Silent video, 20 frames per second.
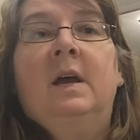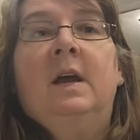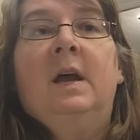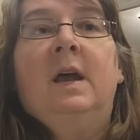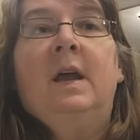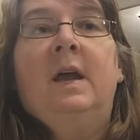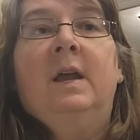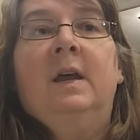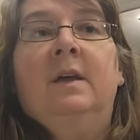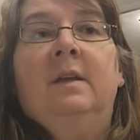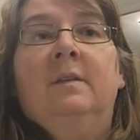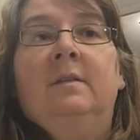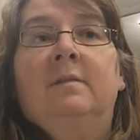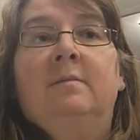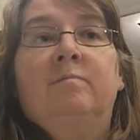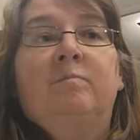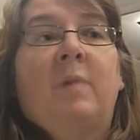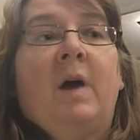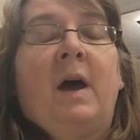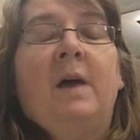And
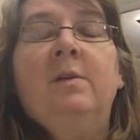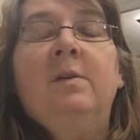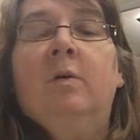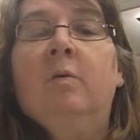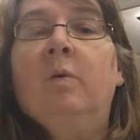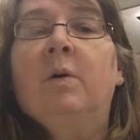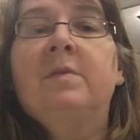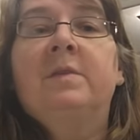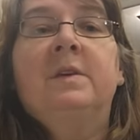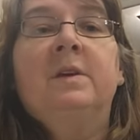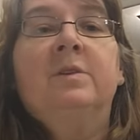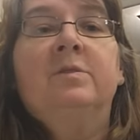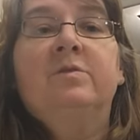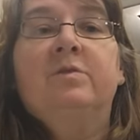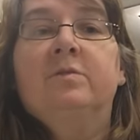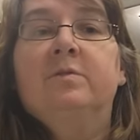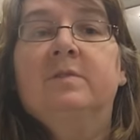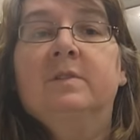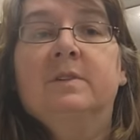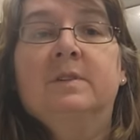I don't want the
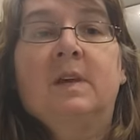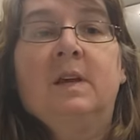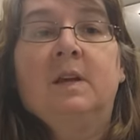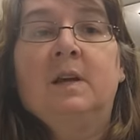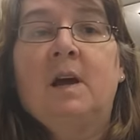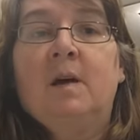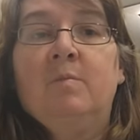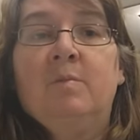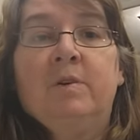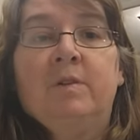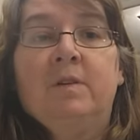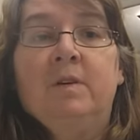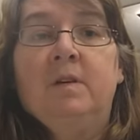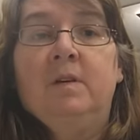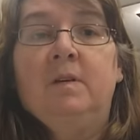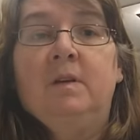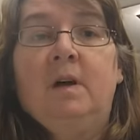issues that's going to come with it.